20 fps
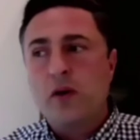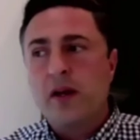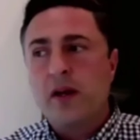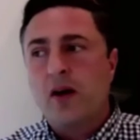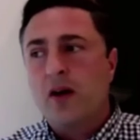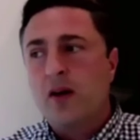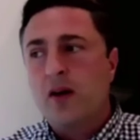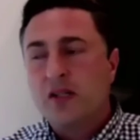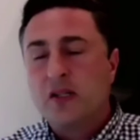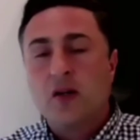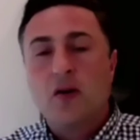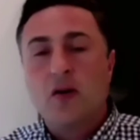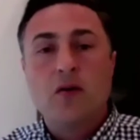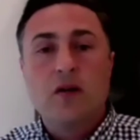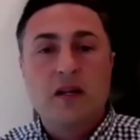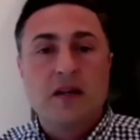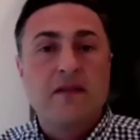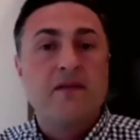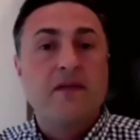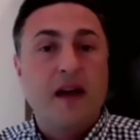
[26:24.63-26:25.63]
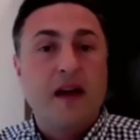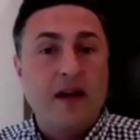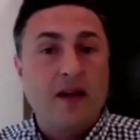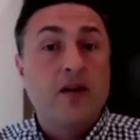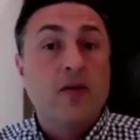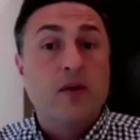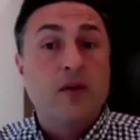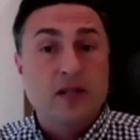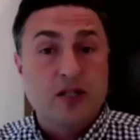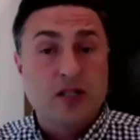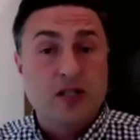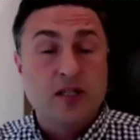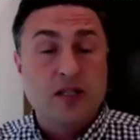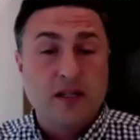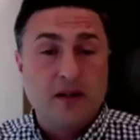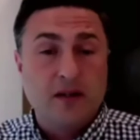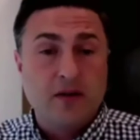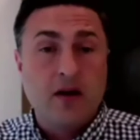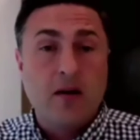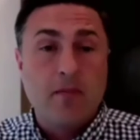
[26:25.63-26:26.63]
also can value
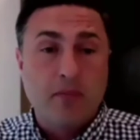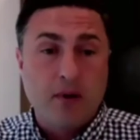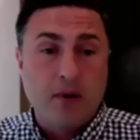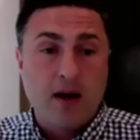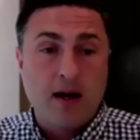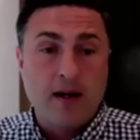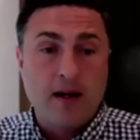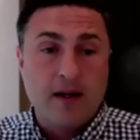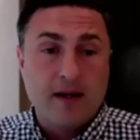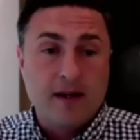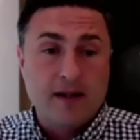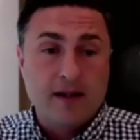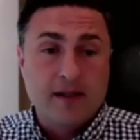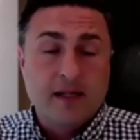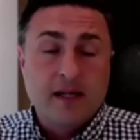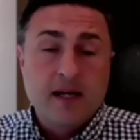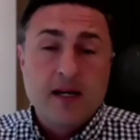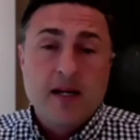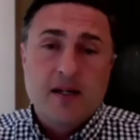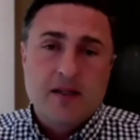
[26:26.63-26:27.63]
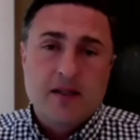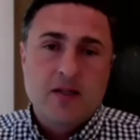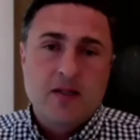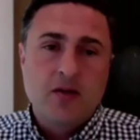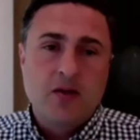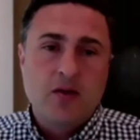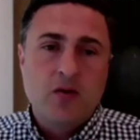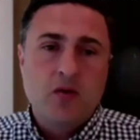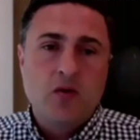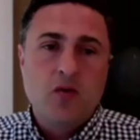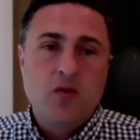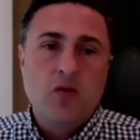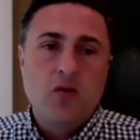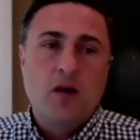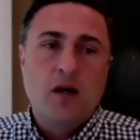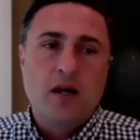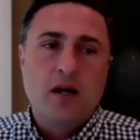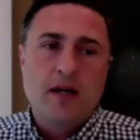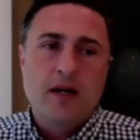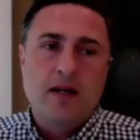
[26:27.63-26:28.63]
engineer our product to
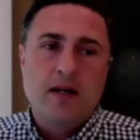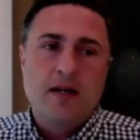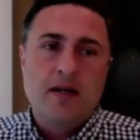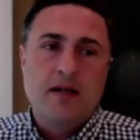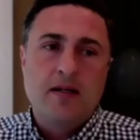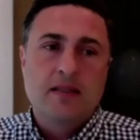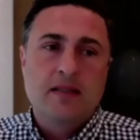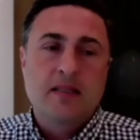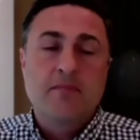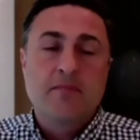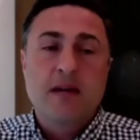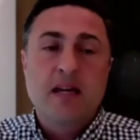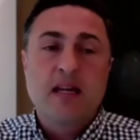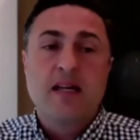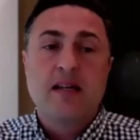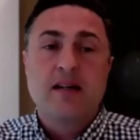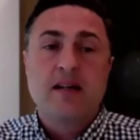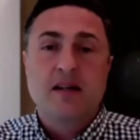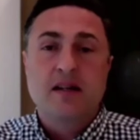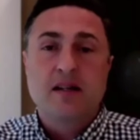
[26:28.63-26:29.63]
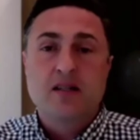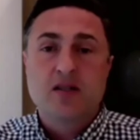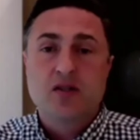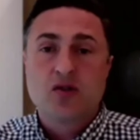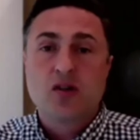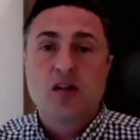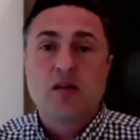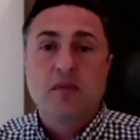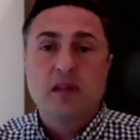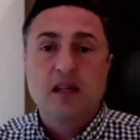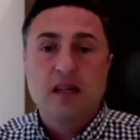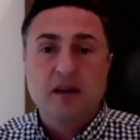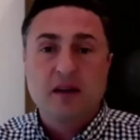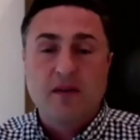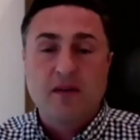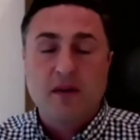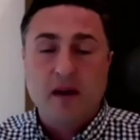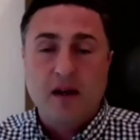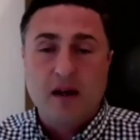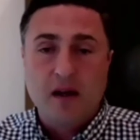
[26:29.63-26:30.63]
make it extremely
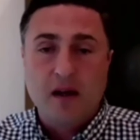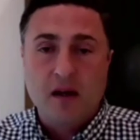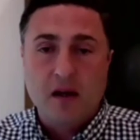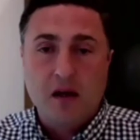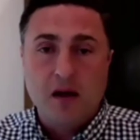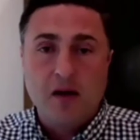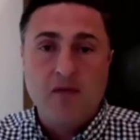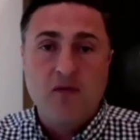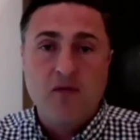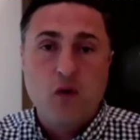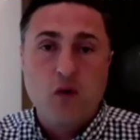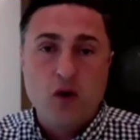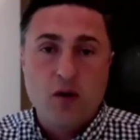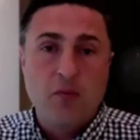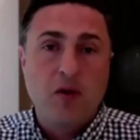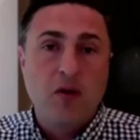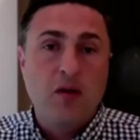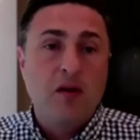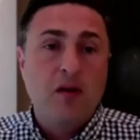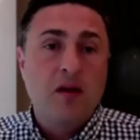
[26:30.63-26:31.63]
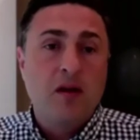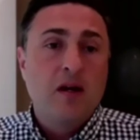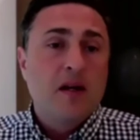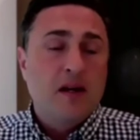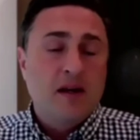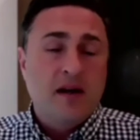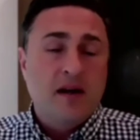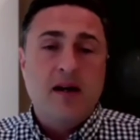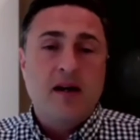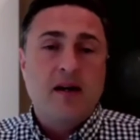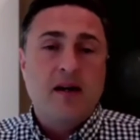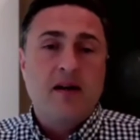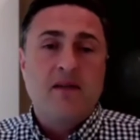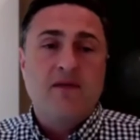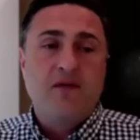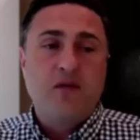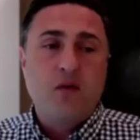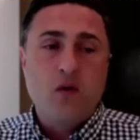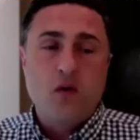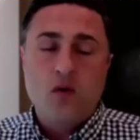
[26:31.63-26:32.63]
affordable
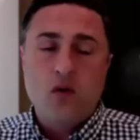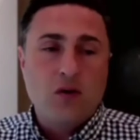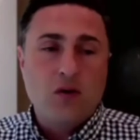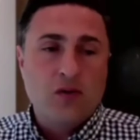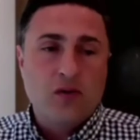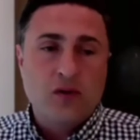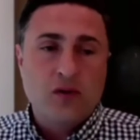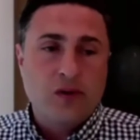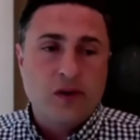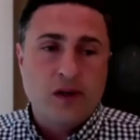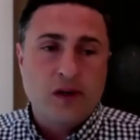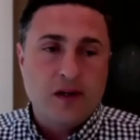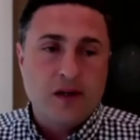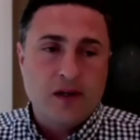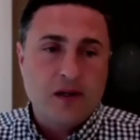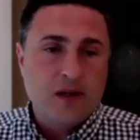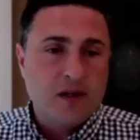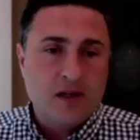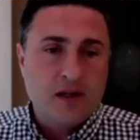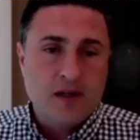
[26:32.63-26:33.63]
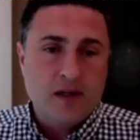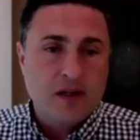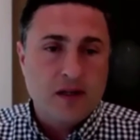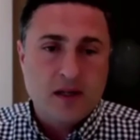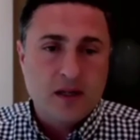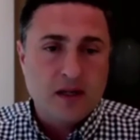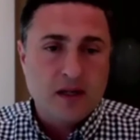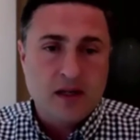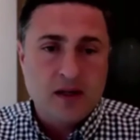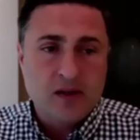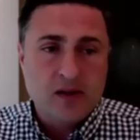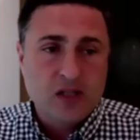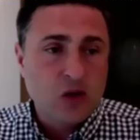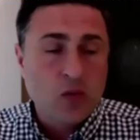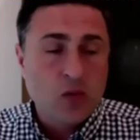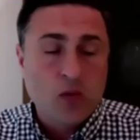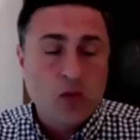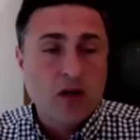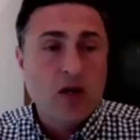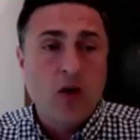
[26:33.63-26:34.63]
for. So
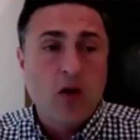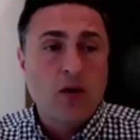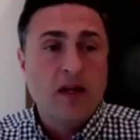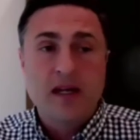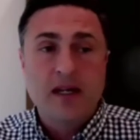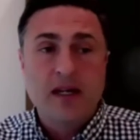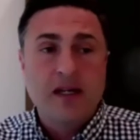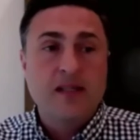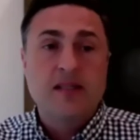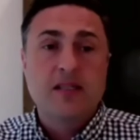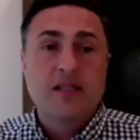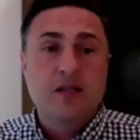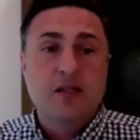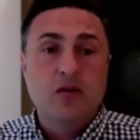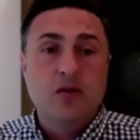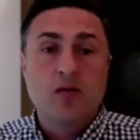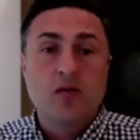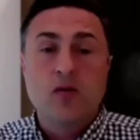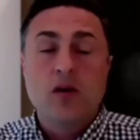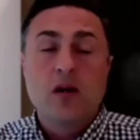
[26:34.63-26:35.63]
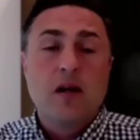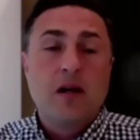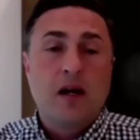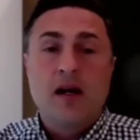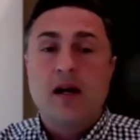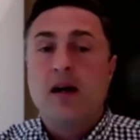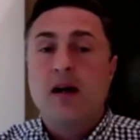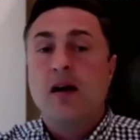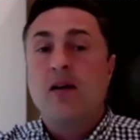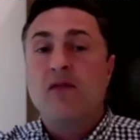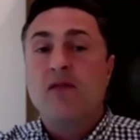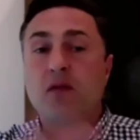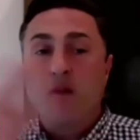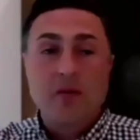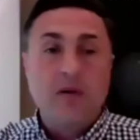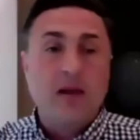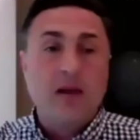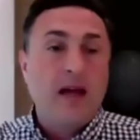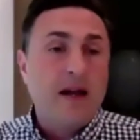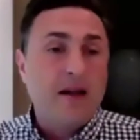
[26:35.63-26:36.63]
we're going into
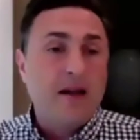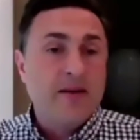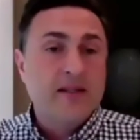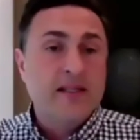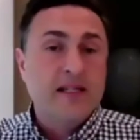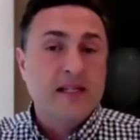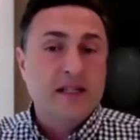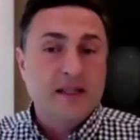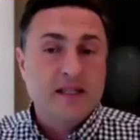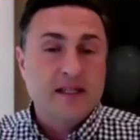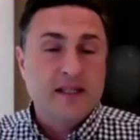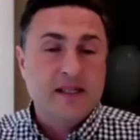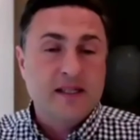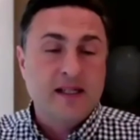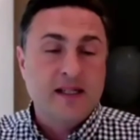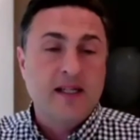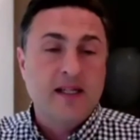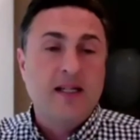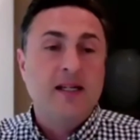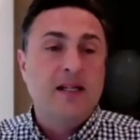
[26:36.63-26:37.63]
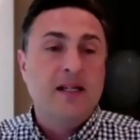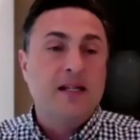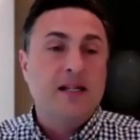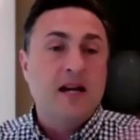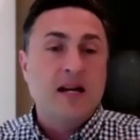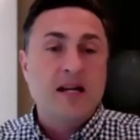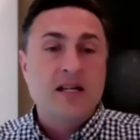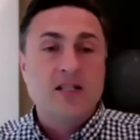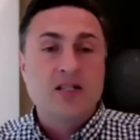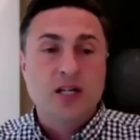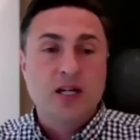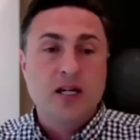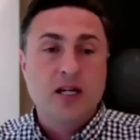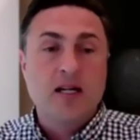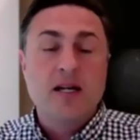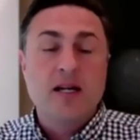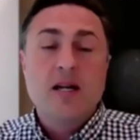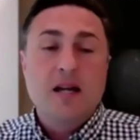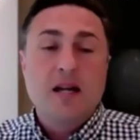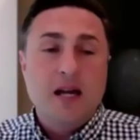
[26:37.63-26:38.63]
affordable housing in the city and
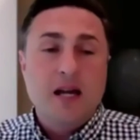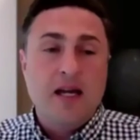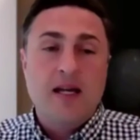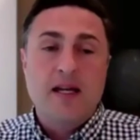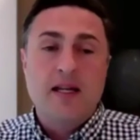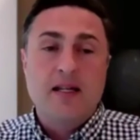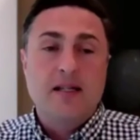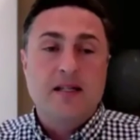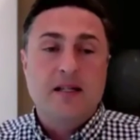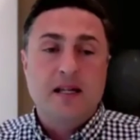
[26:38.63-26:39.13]
NYCHA, and